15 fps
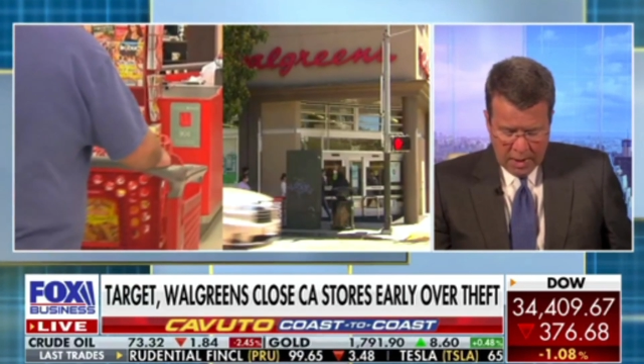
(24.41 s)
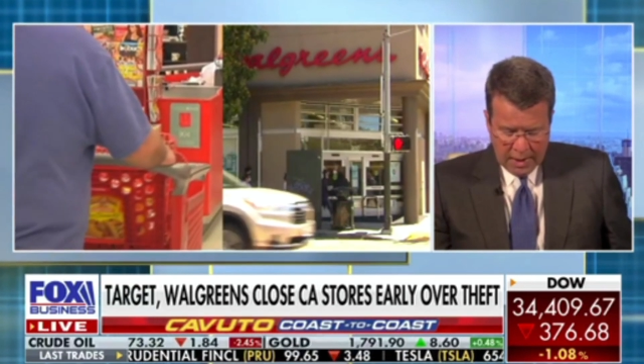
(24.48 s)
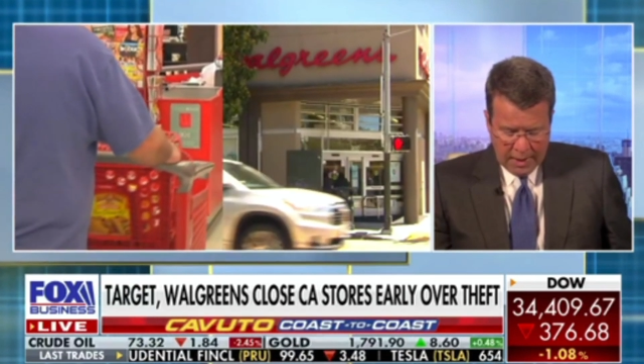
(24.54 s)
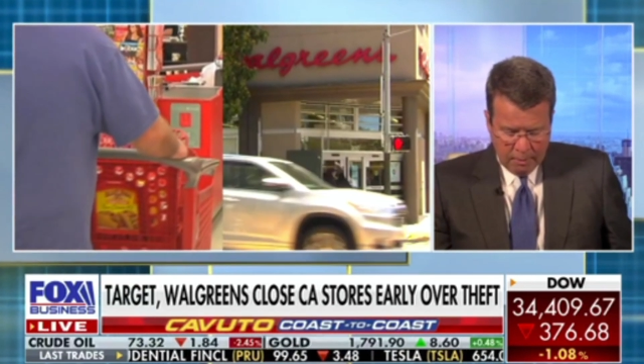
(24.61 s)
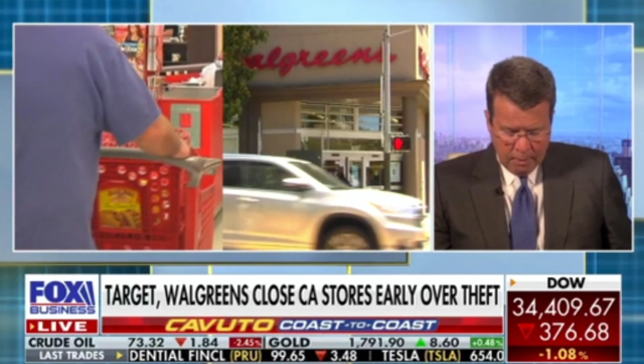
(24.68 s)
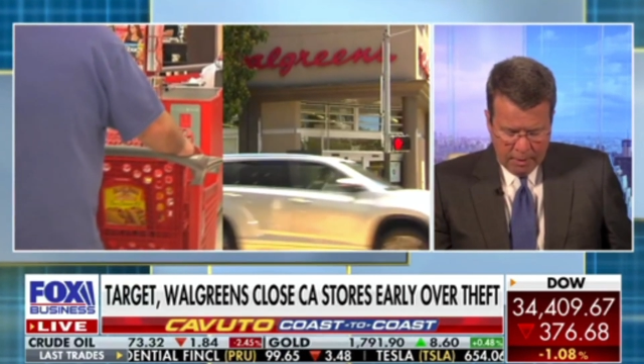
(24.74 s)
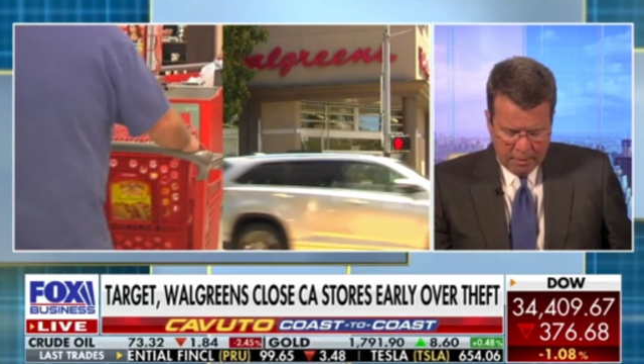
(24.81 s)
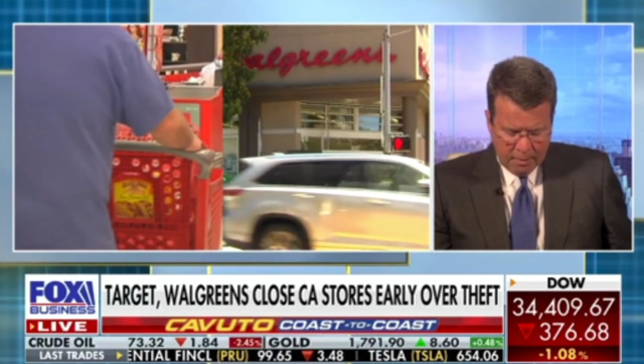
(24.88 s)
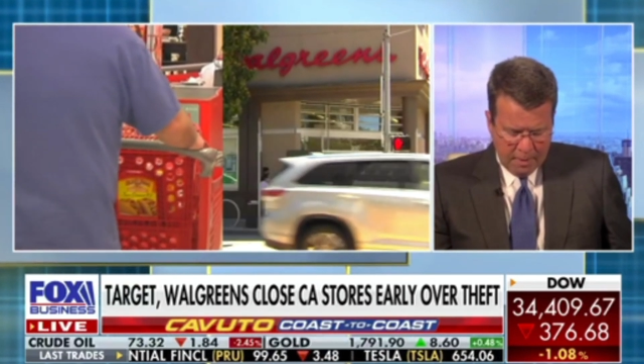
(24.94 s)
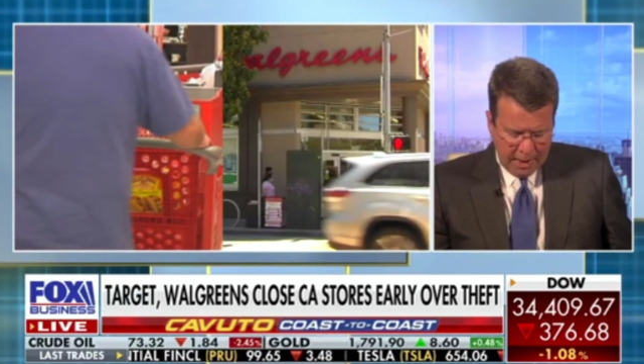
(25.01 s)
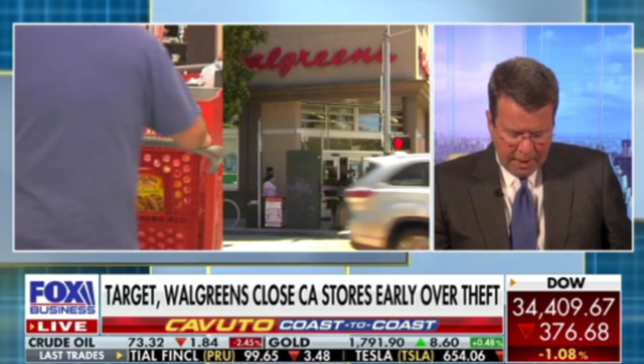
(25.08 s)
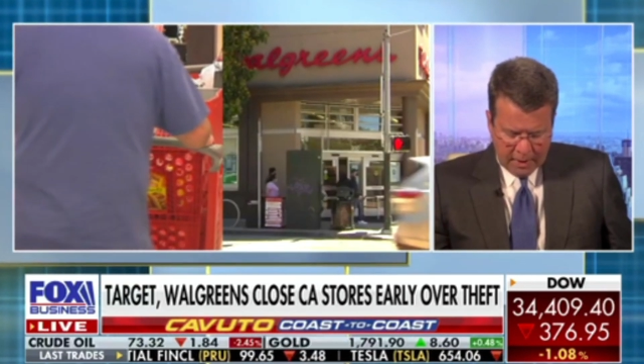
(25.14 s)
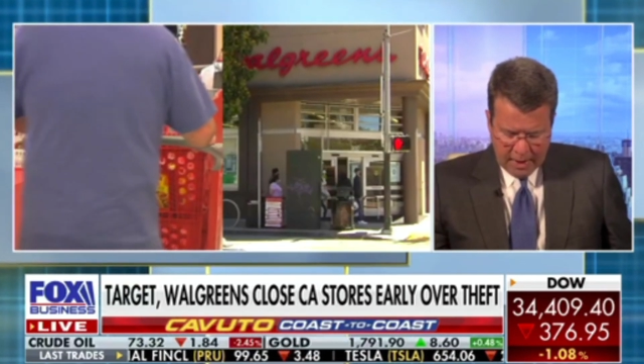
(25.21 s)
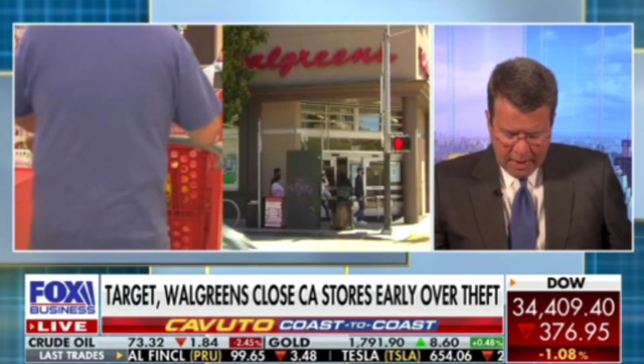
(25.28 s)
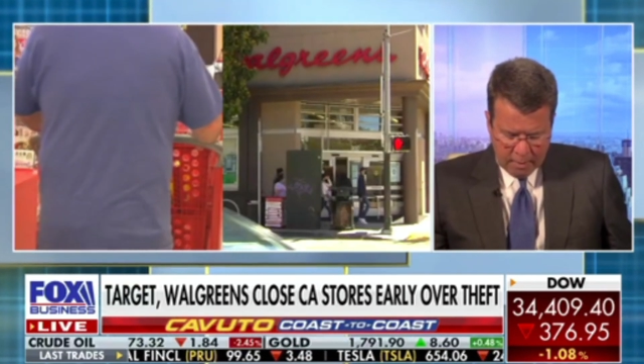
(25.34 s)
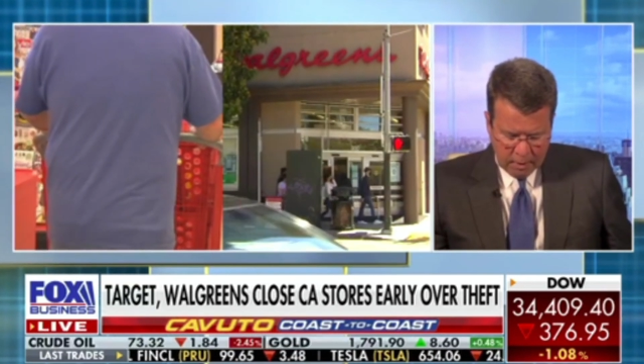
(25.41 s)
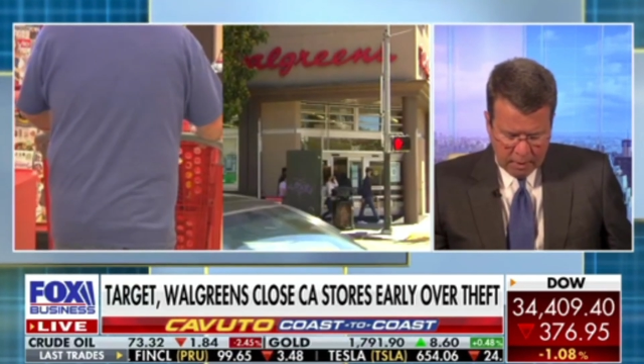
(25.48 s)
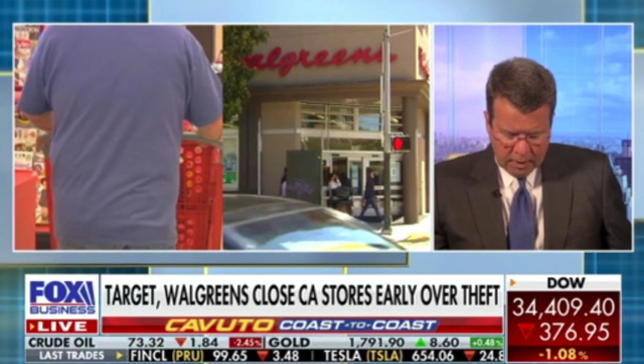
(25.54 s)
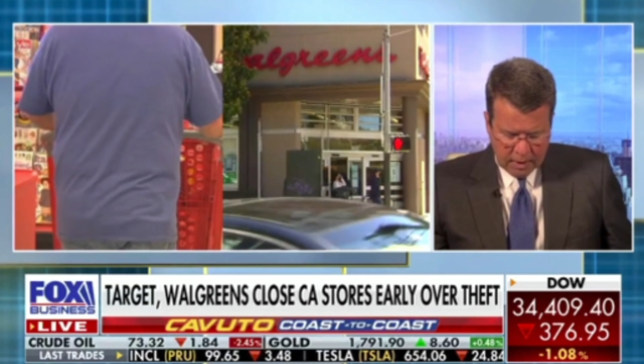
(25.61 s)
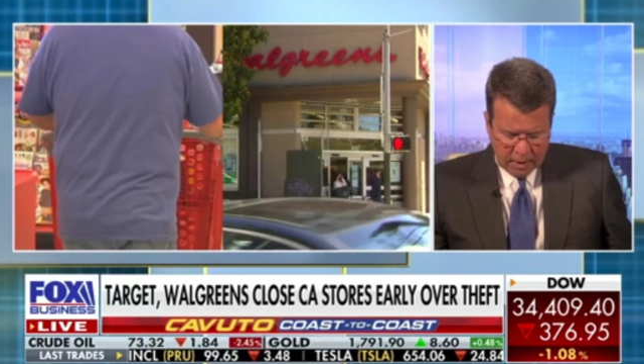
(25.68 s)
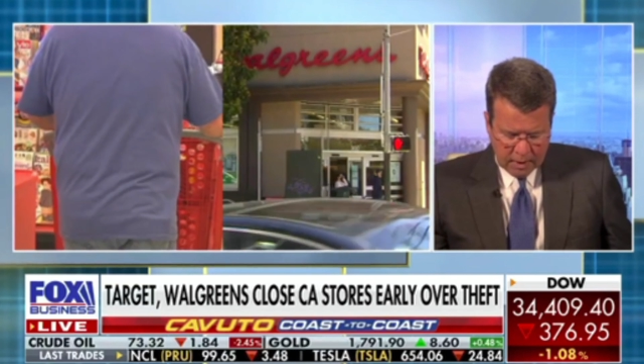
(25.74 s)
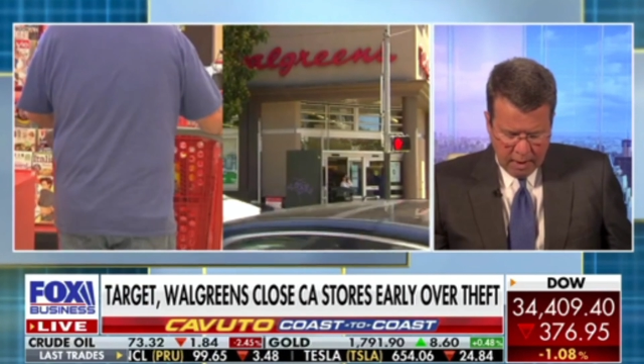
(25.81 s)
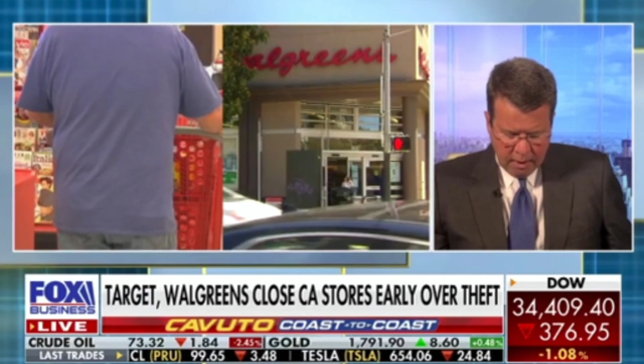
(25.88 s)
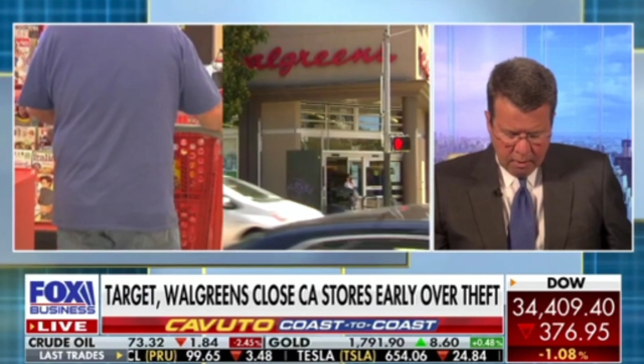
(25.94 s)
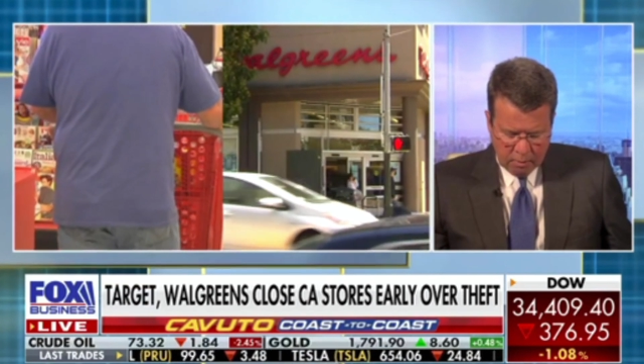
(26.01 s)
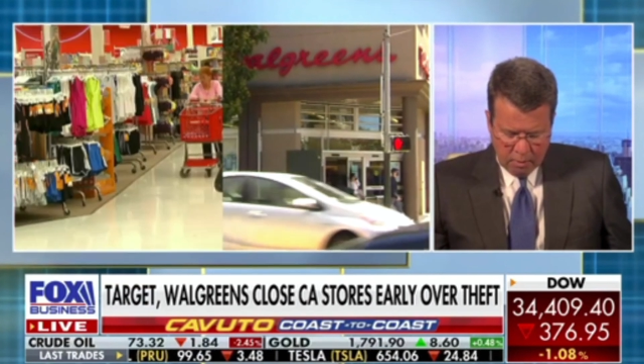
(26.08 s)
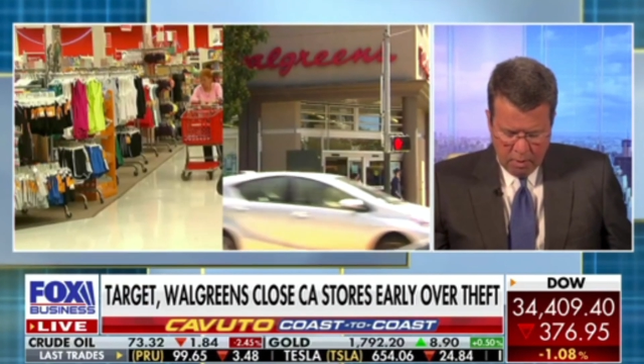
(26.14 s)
What to make of that with Carol